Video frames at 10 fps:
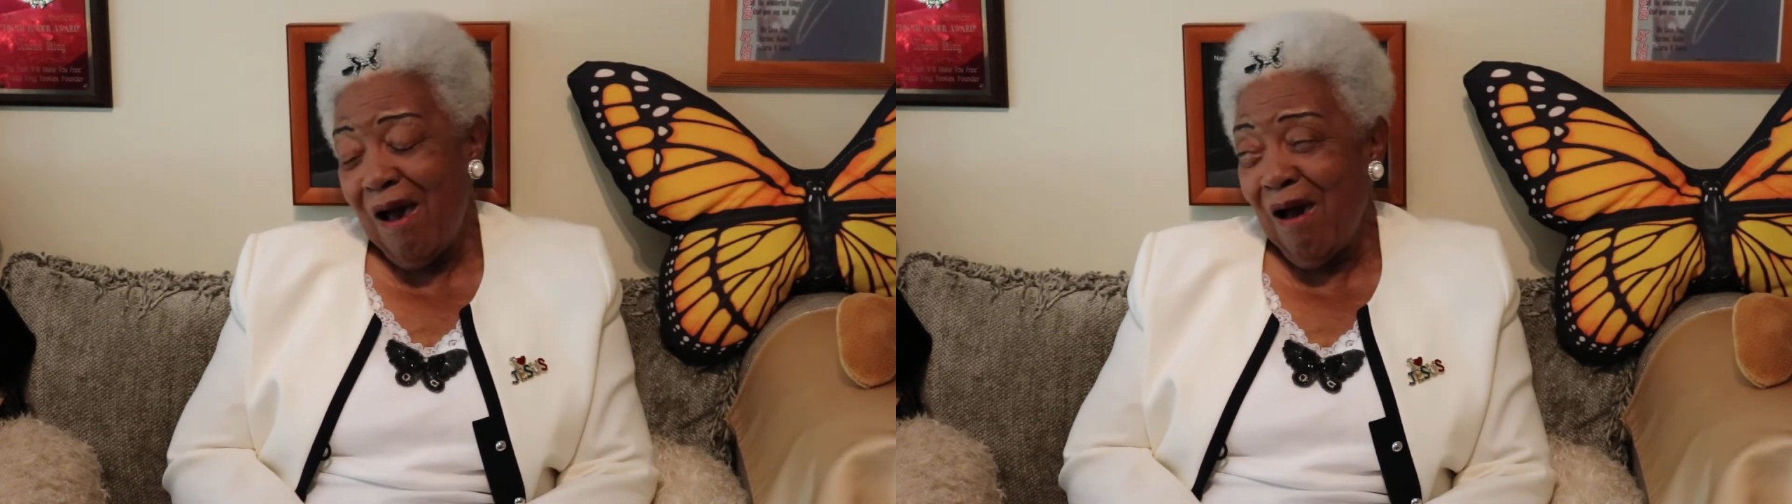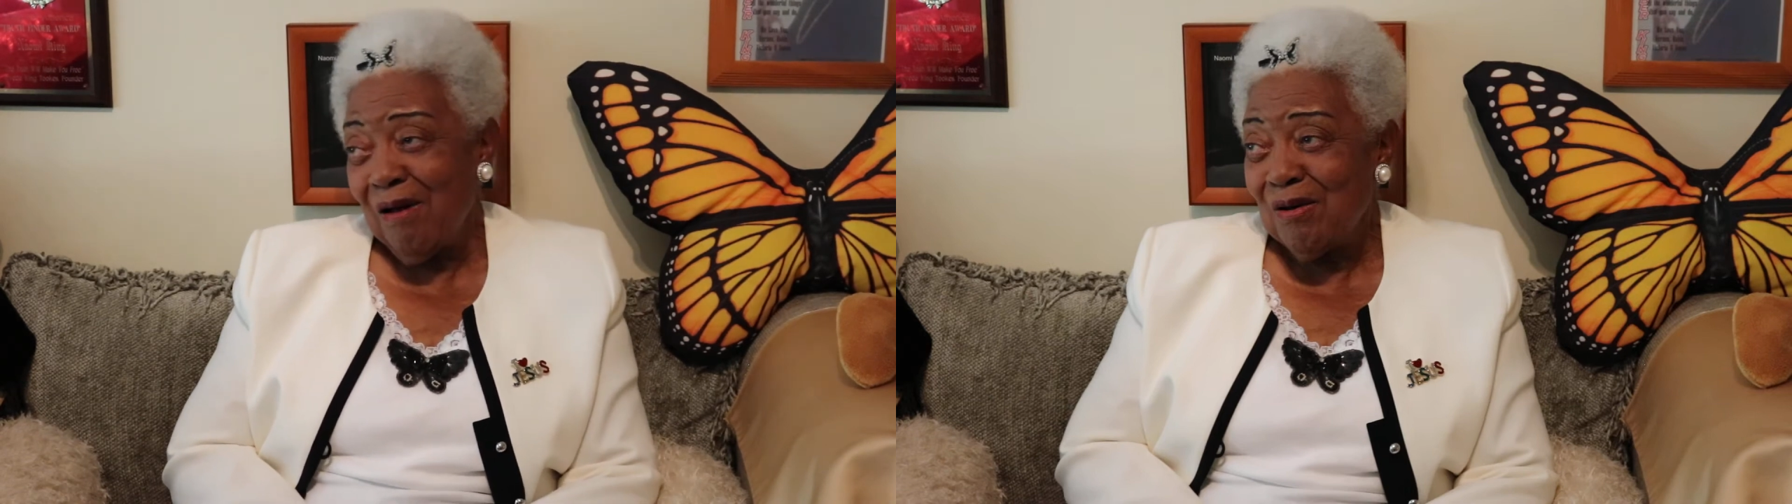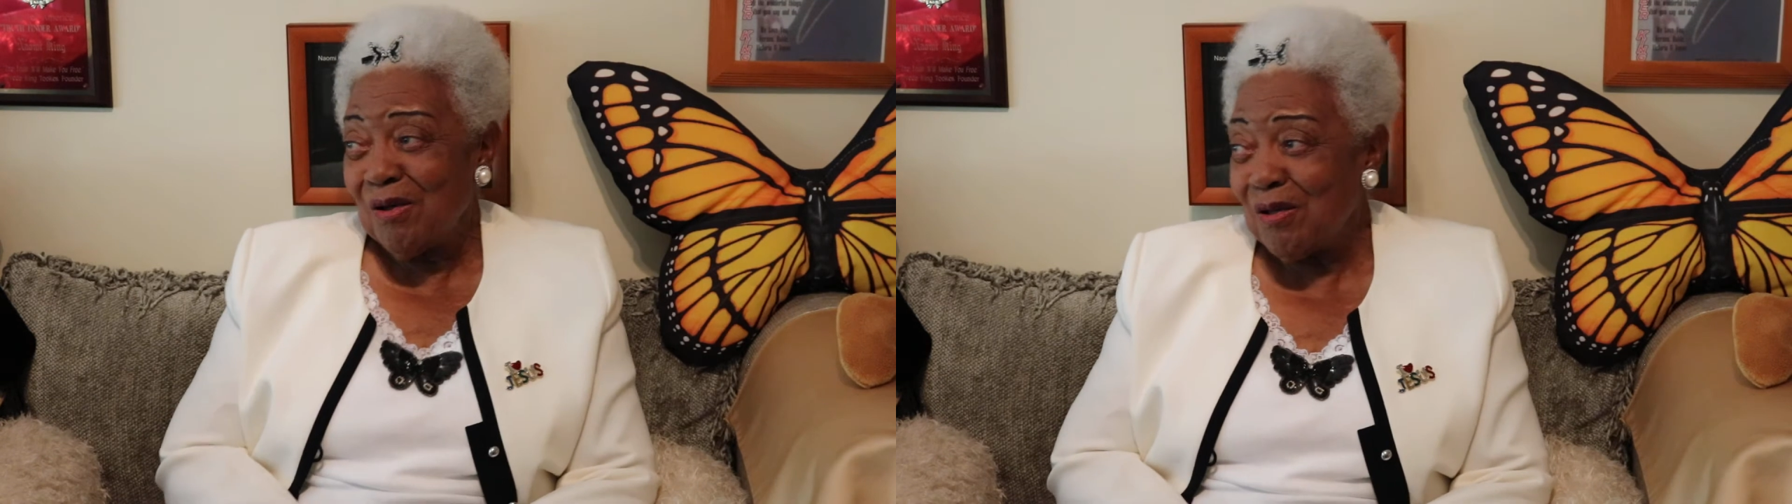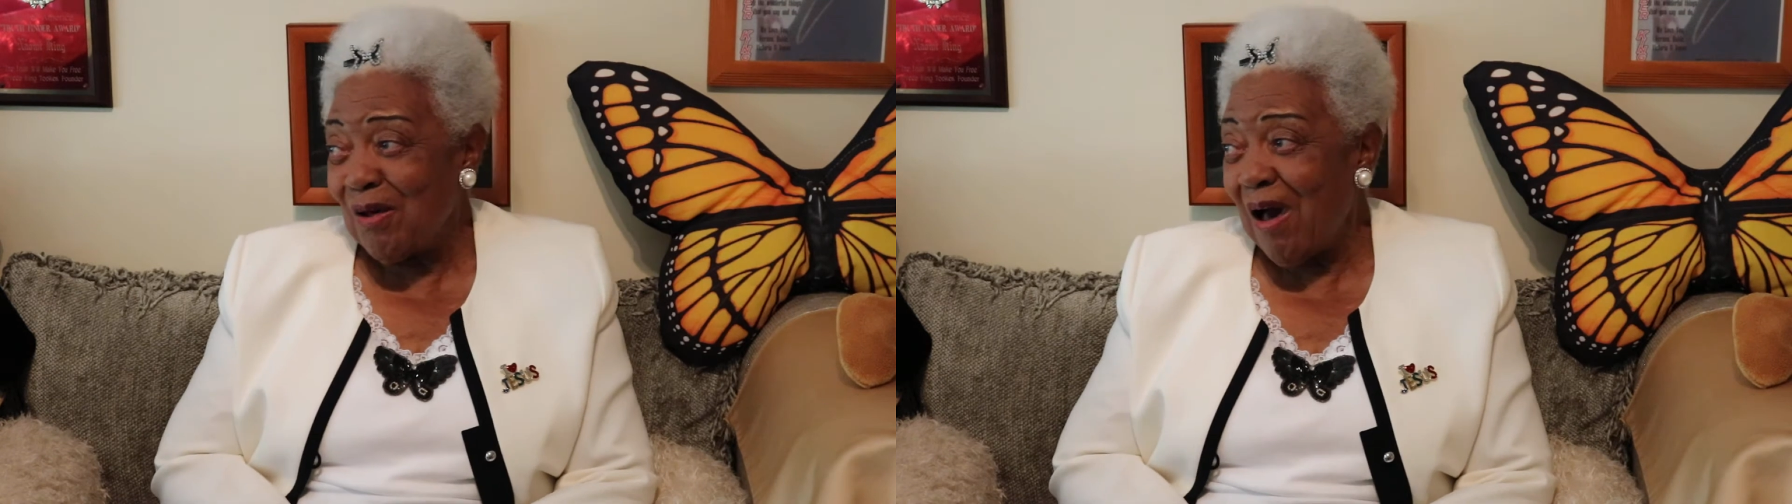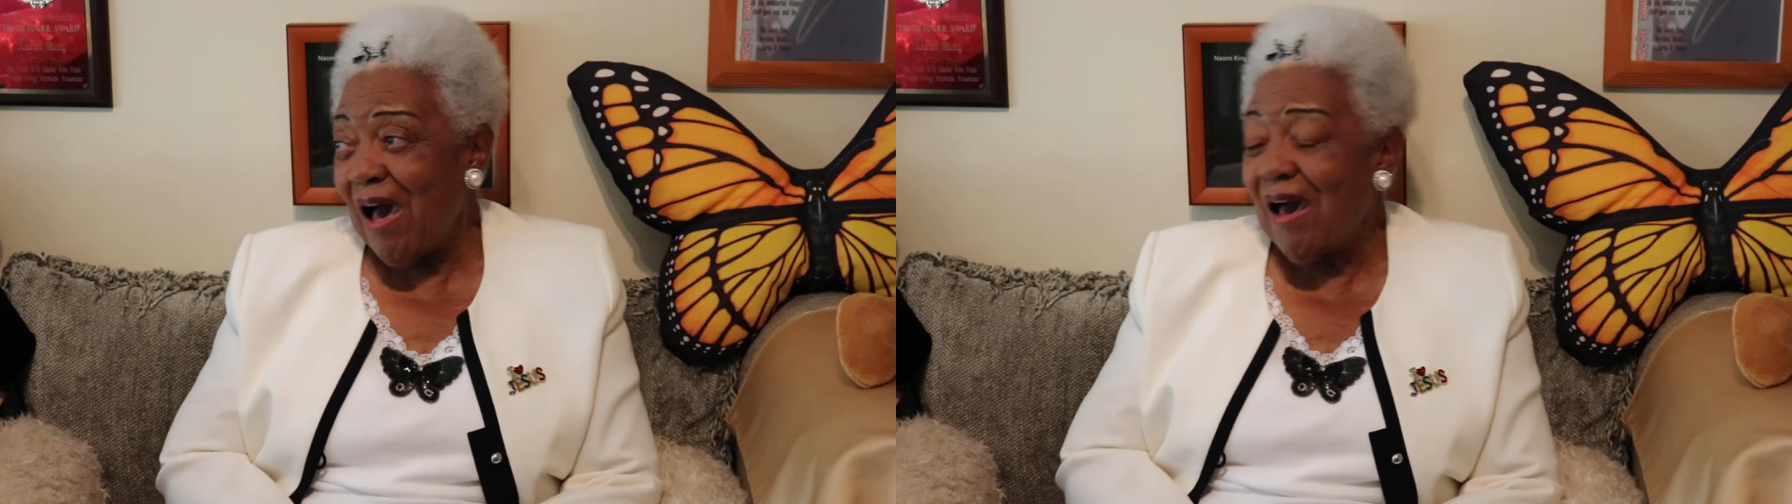
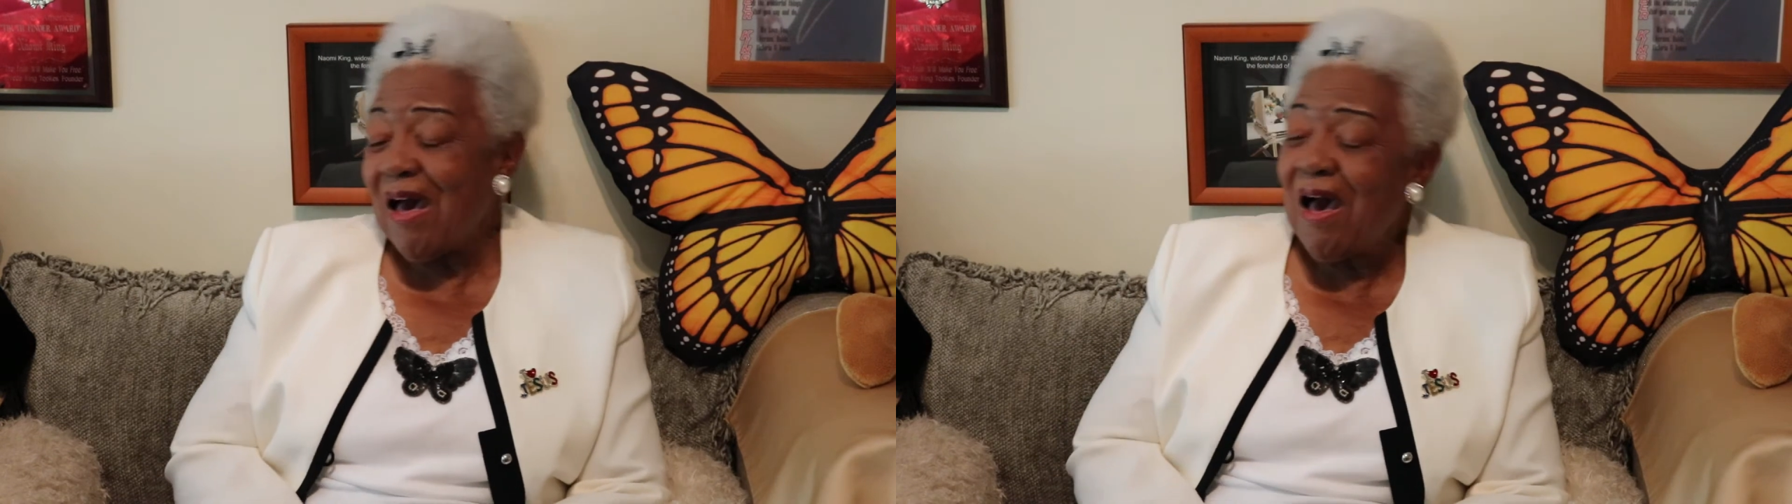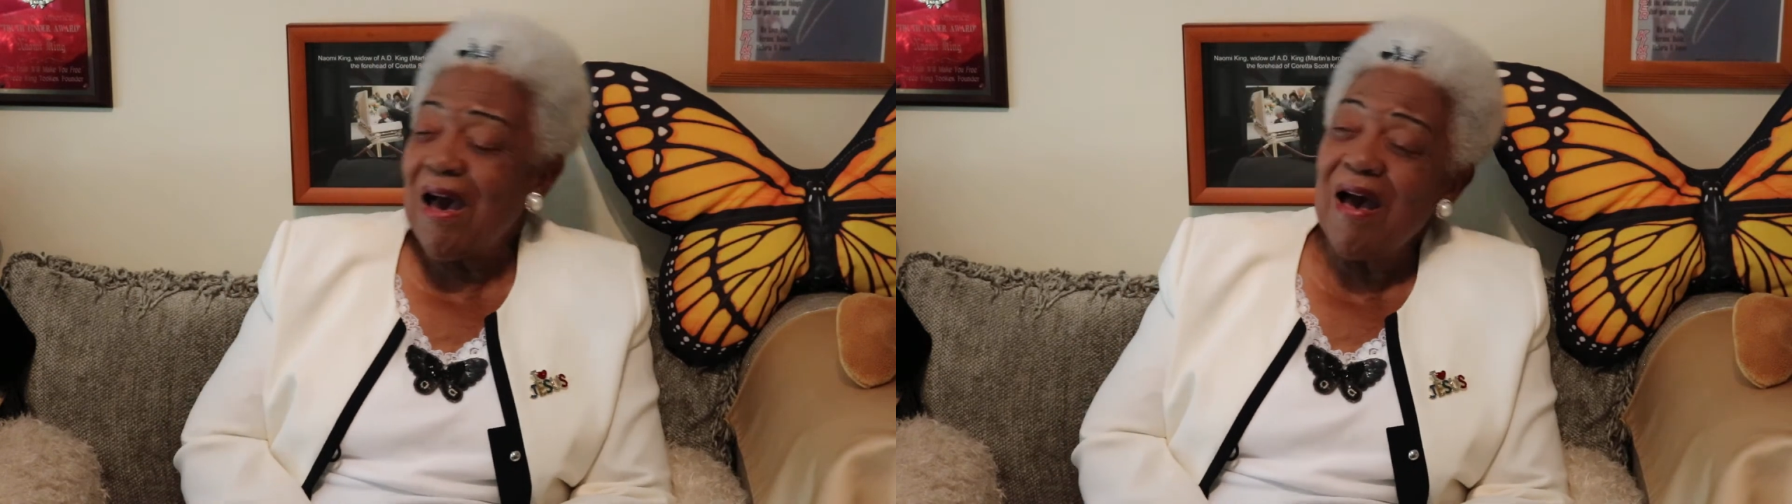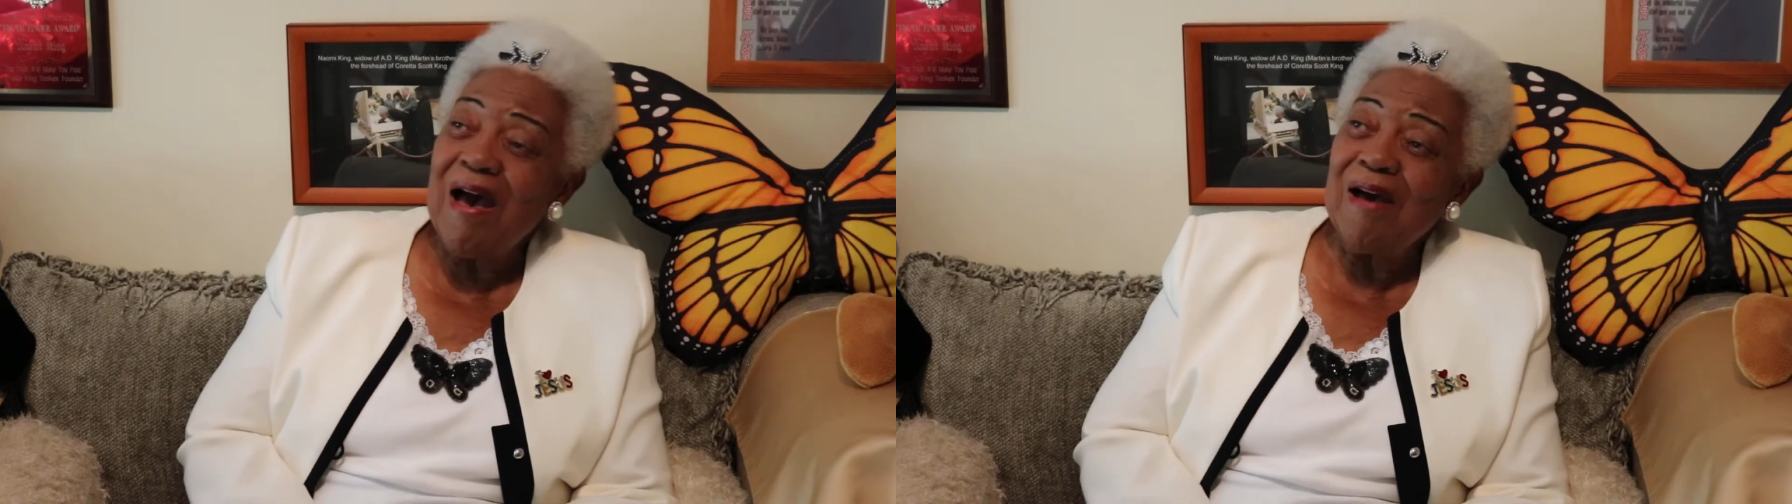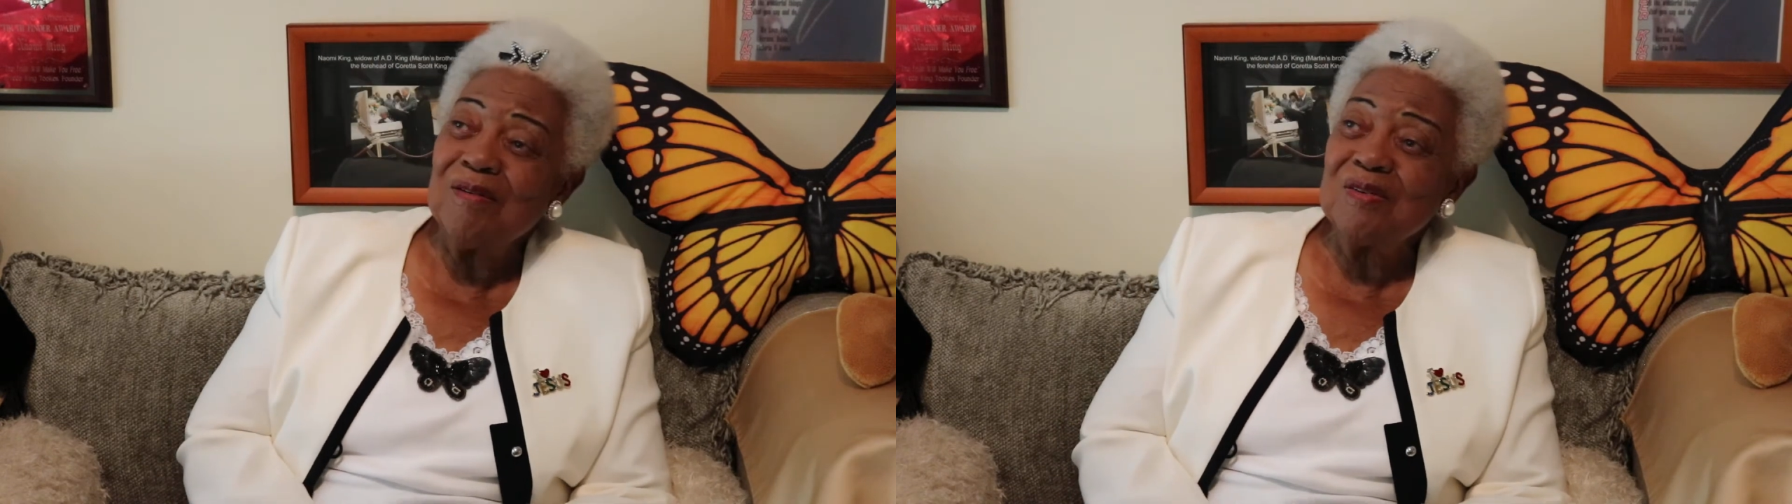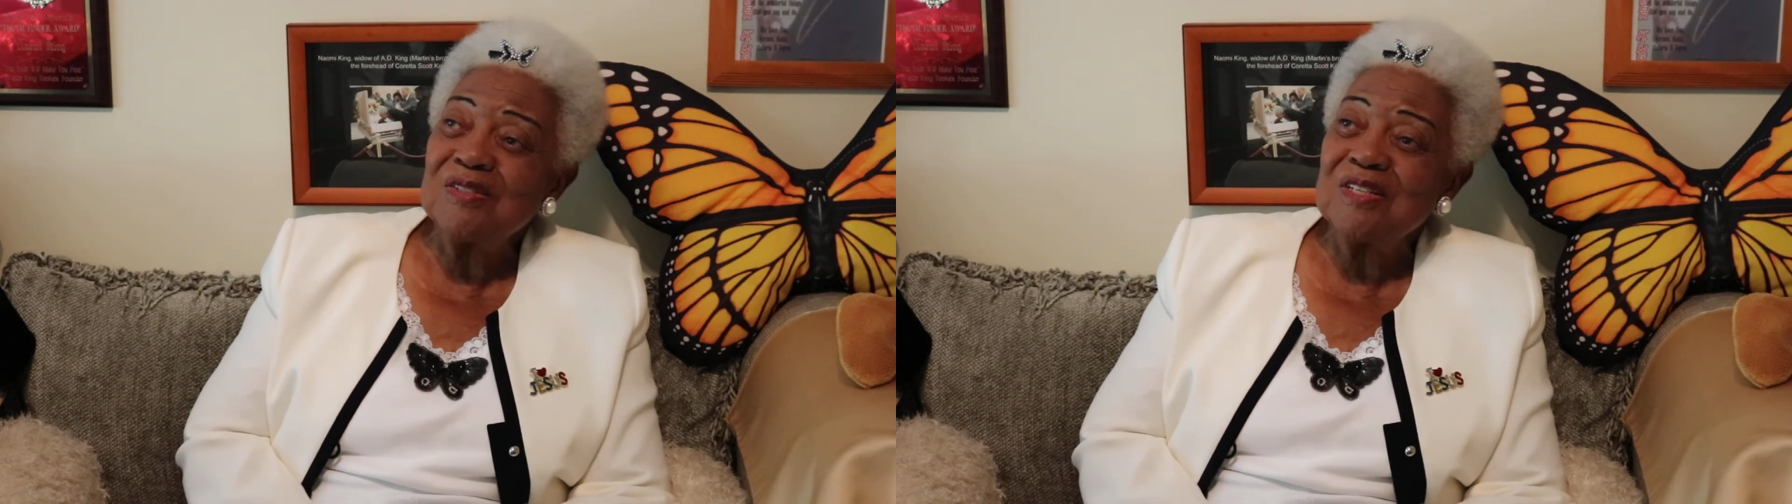I would